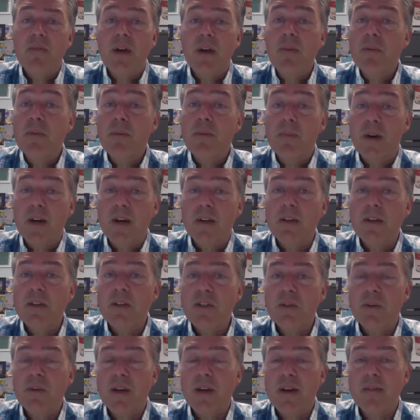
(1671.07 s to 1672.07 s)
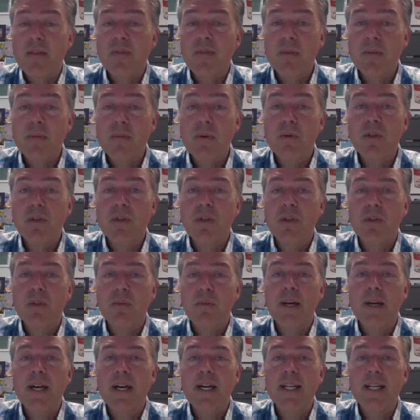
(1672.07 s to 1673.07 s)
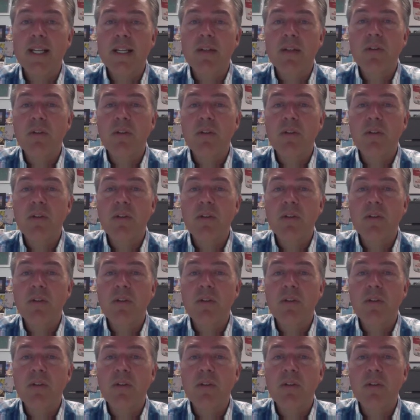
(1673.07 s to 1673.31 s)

other bodies. You have an emotional body.